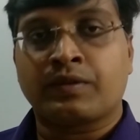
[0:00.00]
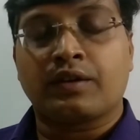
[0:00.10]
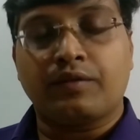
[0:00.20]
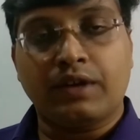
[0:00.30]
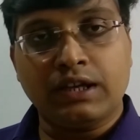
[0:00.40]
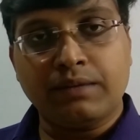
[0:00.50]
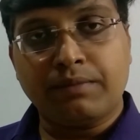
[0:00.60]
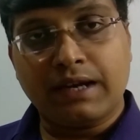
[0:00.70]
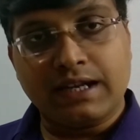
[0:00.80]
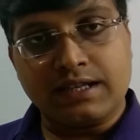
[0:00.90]
When he
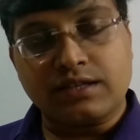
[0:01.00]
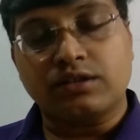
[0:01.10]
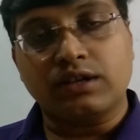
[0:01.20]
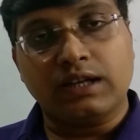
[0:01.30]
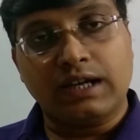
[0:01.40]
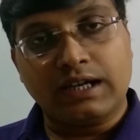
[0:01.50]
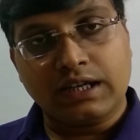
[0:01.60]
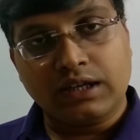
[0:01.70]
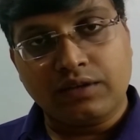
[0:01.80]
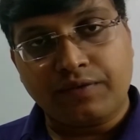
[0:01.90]
balanced the
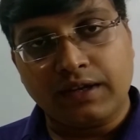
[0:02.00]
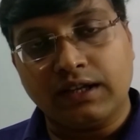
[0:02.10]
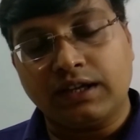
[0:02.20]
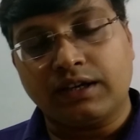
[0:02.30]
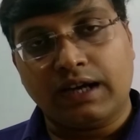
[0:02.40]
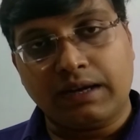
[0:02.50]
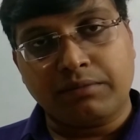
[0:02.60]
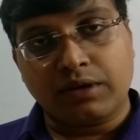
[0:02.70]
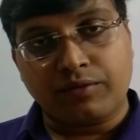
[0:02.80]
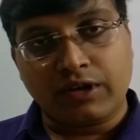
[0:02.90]
electrical field and
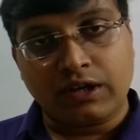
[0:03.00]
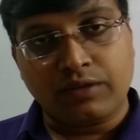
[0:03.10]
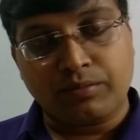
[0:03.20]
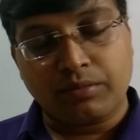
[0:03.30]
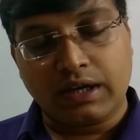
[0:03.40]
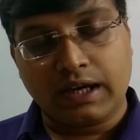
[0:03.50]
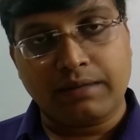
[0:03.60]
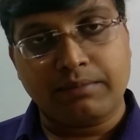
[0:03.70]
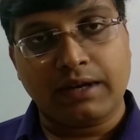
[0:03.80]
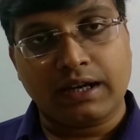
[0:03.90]

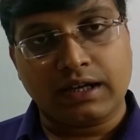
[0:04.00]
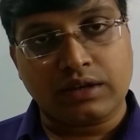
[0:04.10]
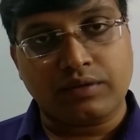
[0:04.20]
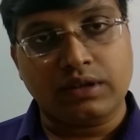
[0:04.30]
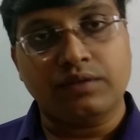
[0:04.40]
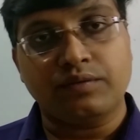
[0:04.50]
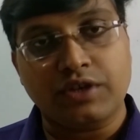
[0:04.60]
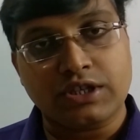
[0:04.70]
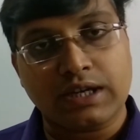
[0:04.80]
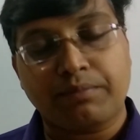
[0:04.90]
magnetic field
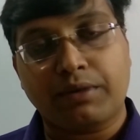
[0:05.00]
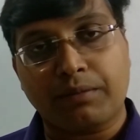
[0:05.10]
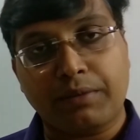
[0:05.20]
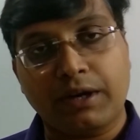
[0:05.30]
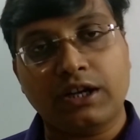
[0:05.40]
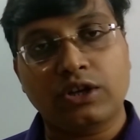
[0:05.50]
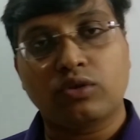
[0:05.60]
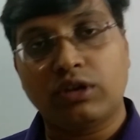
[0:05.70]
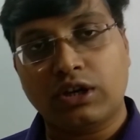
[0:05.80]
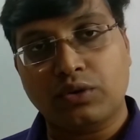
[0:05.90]
which are
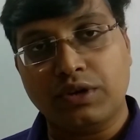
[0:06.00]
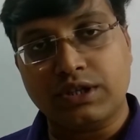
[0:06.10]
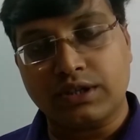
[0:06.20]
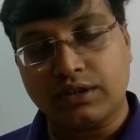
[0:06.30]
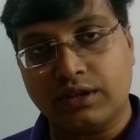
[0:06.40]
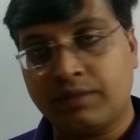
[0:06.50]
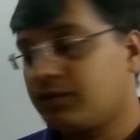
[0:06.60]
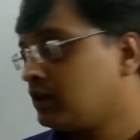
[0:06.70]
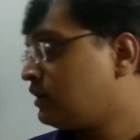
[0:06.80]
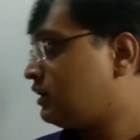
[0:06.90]
perpendicular to each other,
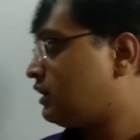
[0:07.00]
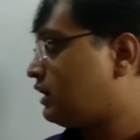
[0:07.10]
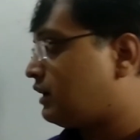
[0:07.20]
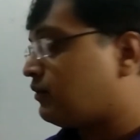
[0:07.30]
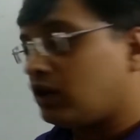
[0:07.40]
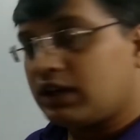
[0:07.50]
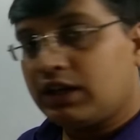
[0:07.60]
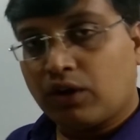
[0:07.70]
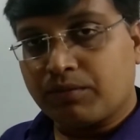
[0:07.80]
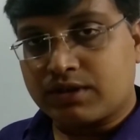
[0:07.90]
what he
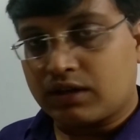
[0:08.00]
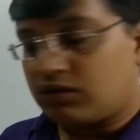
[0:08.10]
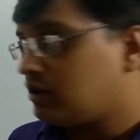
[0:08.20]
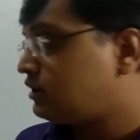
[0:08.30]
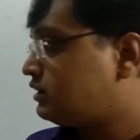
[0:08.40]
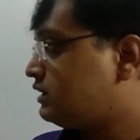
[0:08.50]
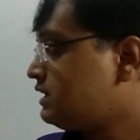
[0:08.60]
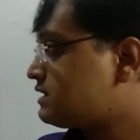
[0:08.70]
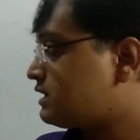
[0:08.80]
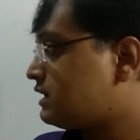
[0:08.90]
observed,
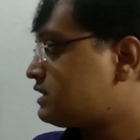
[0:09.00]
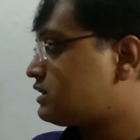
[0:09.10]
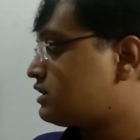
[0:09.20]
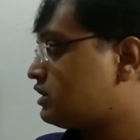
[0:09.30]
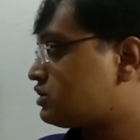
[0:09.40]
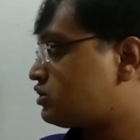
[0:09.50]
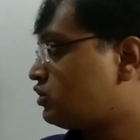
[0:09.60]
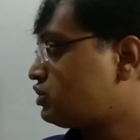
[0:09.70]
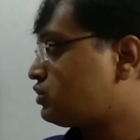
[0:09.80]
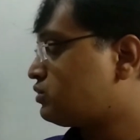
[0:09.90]
these rays does
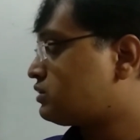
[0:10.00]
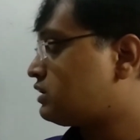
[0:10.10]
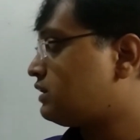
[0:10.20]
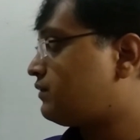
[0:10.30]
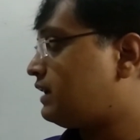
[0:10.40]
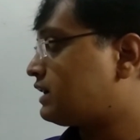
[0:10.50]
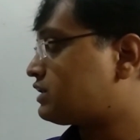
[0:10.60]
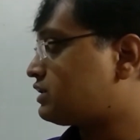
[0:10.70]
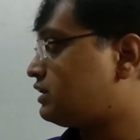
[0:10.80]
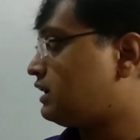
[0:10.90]
not show the
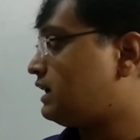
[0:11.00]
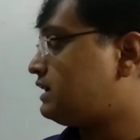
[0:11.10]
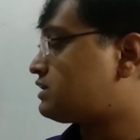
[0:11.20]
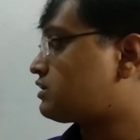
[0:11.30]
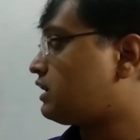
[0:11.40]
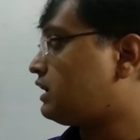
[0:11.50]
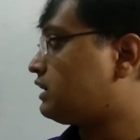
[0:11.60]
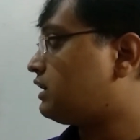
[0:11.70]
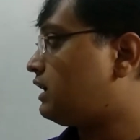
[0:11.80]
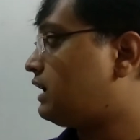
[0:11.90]
deflection and strike
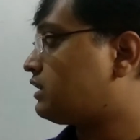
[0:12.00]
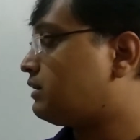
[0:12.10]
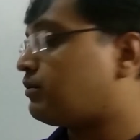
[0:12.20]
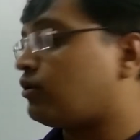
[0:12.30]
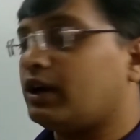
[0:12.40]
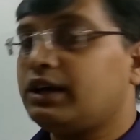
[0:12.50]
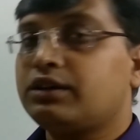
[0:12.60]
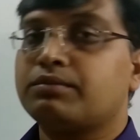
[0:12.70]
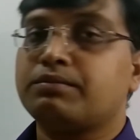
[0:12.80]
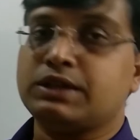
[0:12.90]
at the point
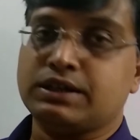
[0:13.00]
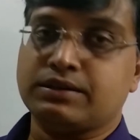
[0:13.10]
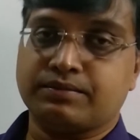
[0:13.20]
B.